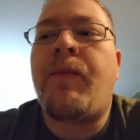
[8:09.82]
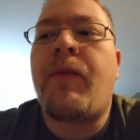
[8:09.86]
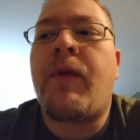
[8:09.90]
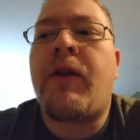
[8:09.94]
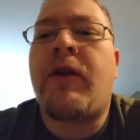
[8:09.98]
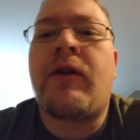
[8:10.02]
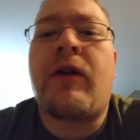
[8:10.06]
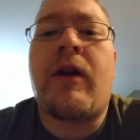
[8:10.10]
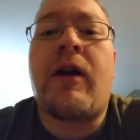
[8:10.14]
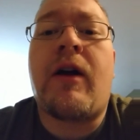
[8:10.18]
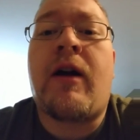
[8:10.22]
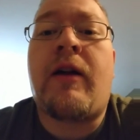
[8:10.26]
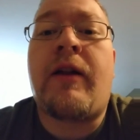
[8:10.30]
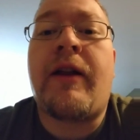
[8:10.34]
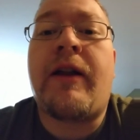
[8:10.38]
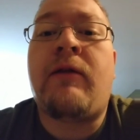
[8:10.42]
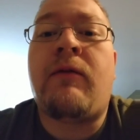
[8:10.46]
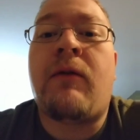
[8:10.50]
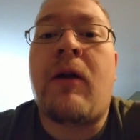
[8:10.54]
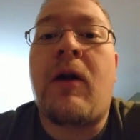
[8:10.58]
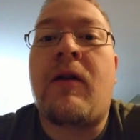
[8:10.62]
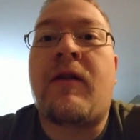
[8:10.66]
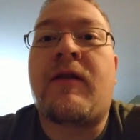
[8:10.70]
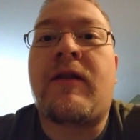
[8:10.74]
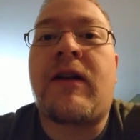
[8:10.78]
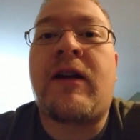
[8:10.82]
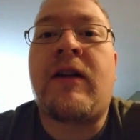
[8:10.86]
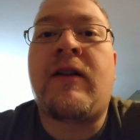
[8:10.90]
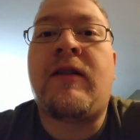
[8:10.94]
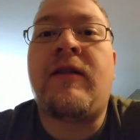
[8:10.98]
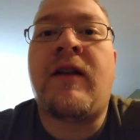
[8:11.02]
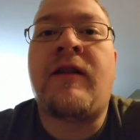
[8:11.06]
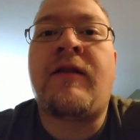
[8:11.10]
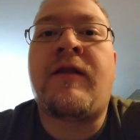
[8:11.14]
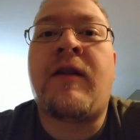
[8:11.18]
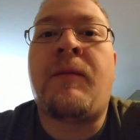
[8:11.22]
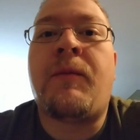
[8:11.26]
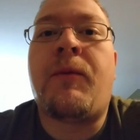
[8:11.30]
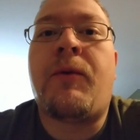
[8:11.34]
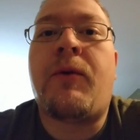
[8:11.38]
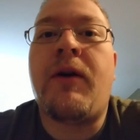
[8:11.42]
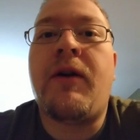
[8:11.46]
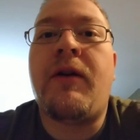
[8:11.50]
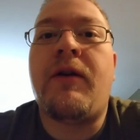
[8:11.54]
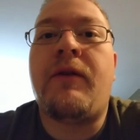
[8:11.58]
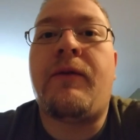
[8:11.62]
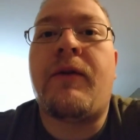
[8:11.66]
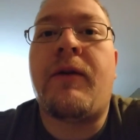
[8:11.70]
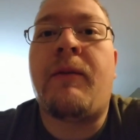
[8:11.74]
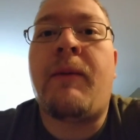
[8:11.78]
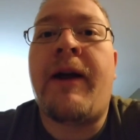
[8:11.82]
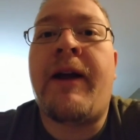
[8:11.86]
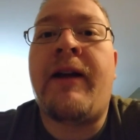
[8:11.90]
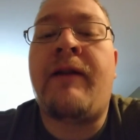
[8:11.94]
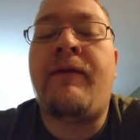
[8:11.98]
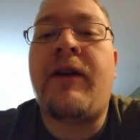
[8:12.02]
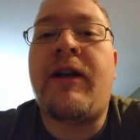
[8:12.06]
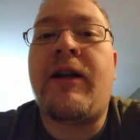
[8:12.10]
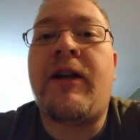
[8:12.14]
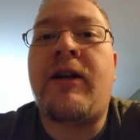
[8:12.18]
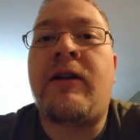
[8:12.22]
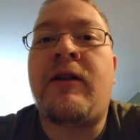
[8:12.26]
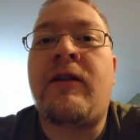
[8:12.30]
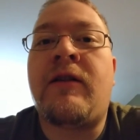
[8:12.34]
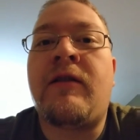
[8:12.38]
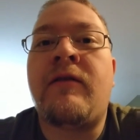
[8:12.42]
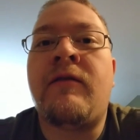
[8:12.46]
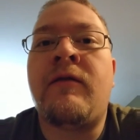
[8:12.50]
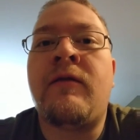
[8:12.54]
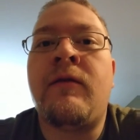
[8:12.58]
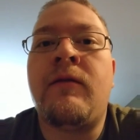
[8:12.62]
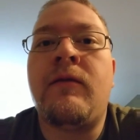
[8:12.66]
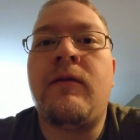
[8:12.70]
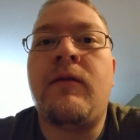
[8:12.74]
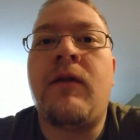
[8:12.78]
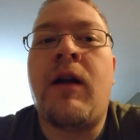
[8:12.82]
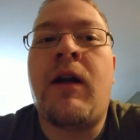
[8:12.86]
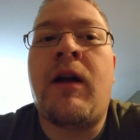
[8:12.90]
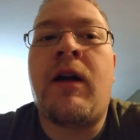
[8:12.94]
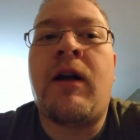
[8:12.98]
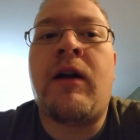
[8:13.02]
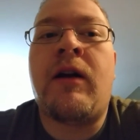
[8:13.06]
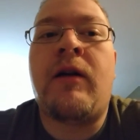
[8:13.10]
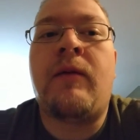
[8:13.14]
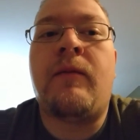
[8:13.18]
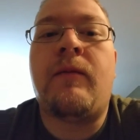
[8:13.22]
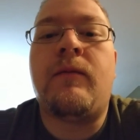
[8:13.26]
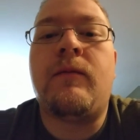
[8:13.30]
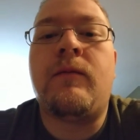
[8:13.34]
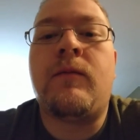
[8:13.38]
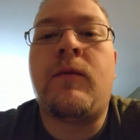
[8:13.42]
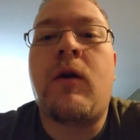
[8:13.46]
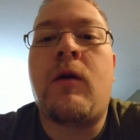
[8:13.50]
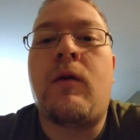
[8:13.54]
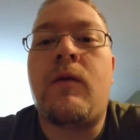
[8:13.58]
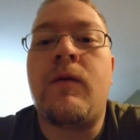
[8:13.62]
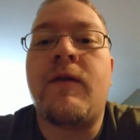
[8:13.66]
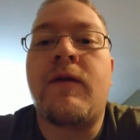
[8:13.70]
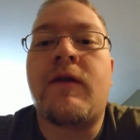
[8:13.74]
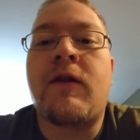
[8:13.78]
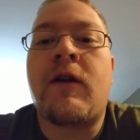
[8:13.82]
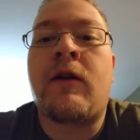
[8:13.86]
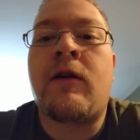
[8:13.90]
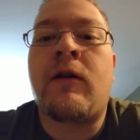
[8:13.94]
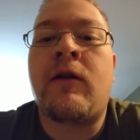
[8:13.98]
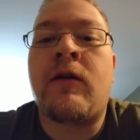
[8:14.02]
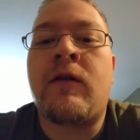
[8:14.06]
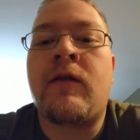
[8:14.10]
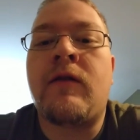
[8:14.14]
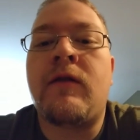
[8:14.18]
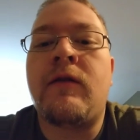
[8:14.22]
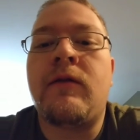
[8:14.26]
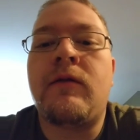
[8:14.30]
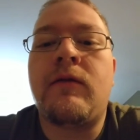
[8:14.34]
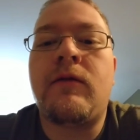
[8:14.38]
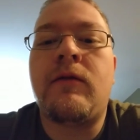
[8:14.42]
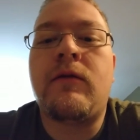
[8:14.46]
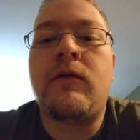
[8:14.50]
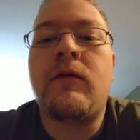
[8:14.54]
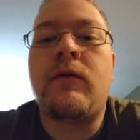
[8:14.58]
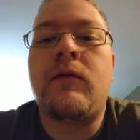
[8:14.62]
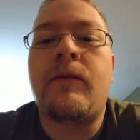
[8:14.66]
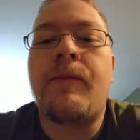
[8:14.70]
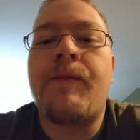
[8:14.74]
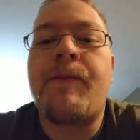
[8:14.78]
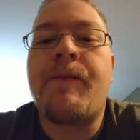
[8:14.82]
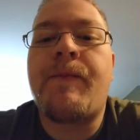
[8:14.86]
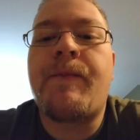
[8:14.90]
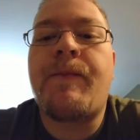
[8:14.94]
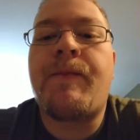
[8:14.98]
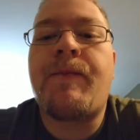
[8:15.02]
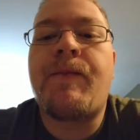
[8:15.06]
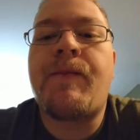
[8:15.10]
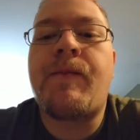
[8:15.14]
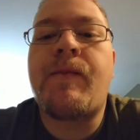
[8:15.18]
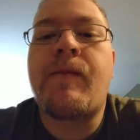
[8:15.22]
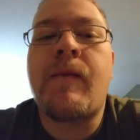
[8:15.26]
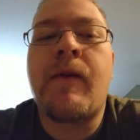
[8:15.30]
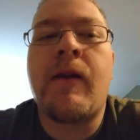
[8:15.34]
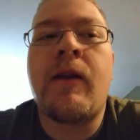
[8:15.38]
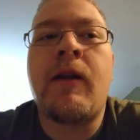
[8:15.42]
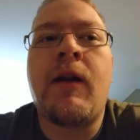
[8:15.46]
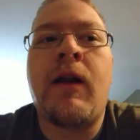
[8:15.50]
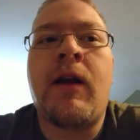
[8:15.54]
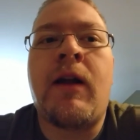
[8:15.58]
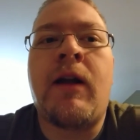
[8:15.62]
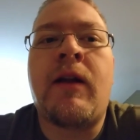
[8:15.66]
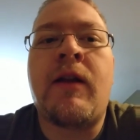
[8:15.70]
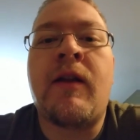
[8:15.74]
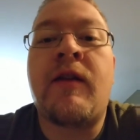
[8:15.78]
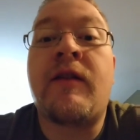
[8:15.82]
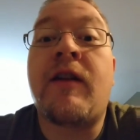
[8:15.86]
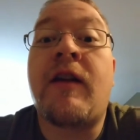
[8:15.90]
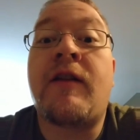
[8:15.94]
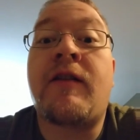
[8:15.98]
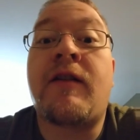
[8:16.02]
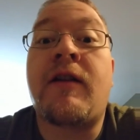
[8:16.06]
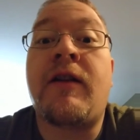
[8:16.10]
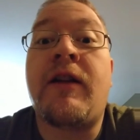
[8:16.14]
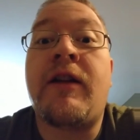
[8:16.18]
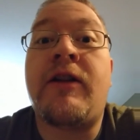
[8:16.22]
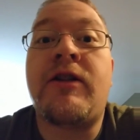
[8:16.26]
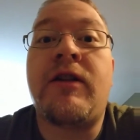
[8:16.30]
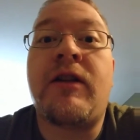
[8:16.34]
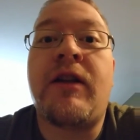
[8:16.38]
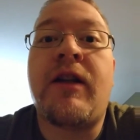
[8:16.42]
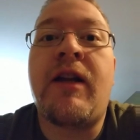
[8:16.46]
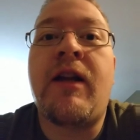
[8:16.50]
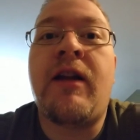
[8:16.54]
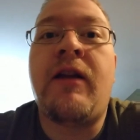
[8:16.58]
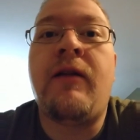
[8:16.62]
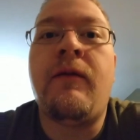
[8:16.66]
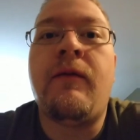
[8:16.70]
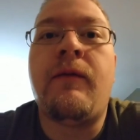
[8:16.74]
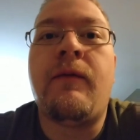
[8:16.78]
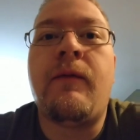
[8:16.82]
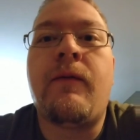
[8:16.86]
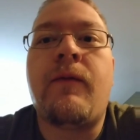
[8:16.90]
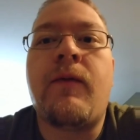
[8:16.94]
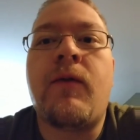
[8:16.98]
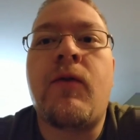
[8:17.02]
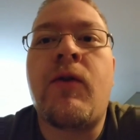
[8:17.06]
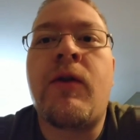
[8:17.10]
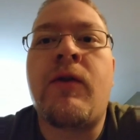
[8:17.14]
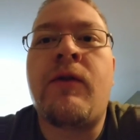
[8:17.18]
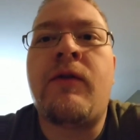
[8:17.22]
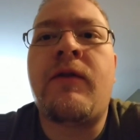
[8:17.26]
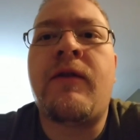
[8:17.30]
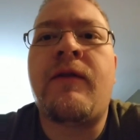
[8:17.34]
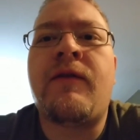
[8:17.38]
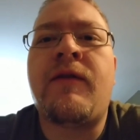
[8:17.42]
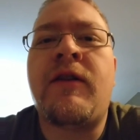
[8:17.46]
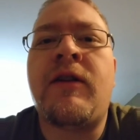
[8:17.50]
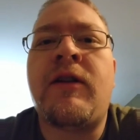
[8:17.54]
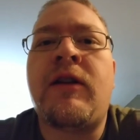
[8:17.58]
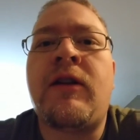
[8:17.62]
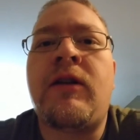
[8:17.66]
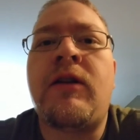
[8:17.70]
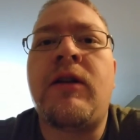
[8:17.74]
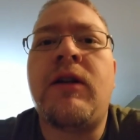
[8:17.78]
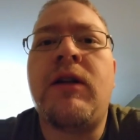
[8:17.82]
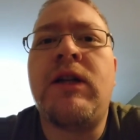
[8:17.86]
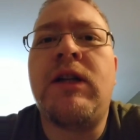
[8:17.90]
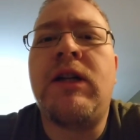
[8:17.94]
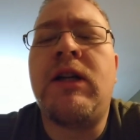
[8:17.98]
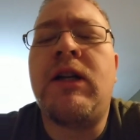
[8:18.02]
So yeah, I'll add rail sides at some point for my heavy hitters, Coldstars, the Escalation League, for those who've seen.